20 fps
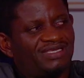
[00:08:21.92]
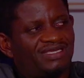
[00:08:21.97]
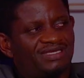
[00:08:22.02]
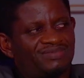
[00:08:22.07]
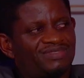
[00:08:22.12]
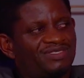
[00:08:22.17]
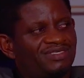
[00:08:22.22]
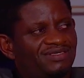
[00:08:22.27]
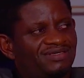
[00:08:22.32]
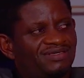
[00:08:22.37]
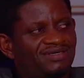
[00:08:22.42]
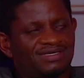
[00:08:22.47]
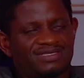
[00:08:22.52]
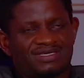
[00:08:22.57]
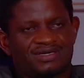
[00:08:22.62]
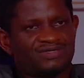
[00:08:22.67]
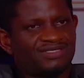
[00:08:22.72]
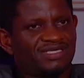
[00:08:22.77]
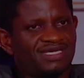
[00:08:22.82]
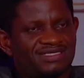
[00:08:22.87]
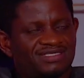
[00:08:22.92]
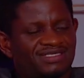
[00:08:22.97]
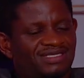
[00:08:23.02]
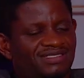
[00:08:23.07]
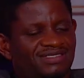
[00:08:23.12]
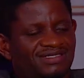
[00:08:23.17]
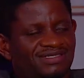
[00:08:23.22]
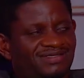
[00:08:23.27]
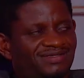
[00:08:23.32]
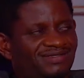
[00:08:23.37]
MC. And that was how I
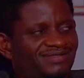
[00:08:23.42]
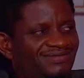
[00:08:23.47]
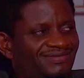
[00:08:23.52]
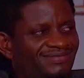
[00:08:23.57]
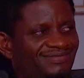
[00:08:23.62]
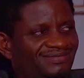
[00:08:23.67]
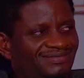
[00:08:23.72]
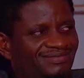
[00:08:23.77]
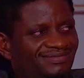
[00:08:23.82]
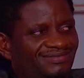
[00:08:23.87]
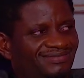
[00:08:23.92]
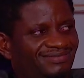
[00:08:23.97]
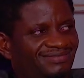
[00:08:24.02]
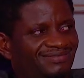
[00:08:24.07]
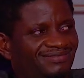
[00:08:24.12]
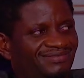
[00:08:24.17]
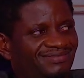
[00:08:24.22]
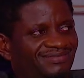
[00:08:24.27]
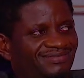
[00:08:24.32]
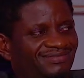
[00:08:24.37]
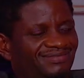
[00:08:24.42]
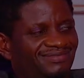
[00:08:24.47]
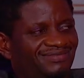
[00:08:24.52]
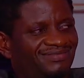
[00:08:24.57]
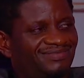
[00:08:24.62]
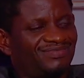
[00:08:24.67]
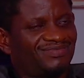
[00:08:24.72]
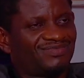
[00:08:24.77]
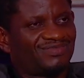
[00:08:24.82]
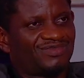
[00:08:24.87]
started. Wow.
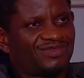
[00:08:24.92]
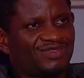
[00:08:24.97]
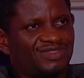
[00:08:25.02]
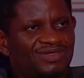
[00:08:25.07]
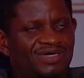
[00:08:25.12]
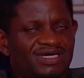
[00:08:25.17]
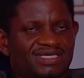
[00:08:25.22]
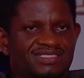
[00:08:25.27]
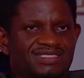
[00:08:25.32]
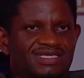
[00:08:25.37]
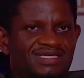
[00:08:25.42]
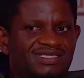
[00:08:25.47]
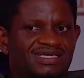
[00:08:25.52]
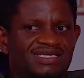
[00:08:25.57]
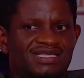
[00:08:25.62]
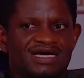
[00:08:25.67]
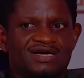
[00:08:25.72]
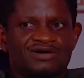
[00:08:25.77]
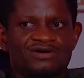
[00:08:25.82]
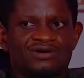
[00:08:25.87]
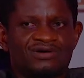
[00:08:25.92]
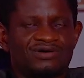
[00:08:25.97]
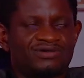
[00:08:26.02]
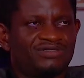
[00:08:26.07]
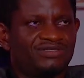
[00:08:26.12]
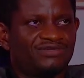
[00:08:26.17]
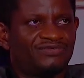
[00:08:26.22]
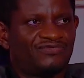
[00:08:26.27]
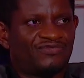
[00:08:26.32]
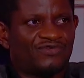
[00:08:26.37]
So I started
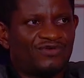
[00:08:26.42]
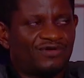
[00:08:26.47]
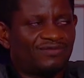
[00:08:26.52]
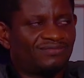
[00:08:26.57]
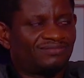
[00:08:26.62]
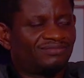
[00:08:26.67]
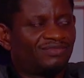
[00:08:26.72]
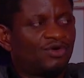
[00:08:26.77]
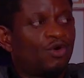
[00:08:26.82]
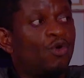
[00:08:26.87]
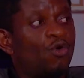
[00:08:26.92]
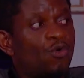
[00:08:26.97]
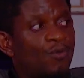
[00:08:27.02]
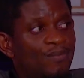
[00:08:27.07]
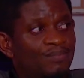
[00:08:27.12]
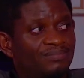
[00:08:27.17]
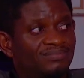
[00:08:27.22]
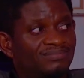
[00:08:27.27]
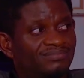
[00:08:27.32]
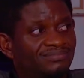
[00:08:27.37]
anchoring from home,